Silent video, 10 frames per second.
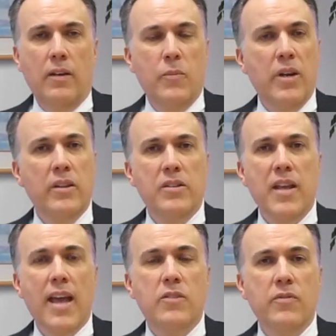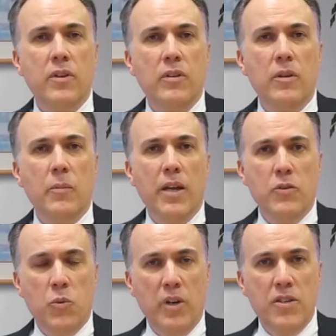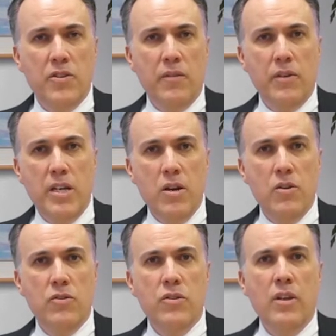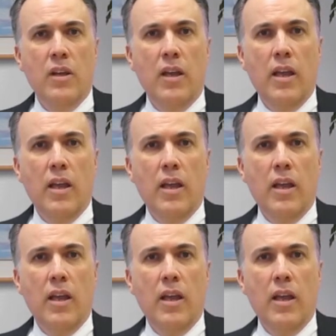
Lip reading: I've been in the tax field about 27 years,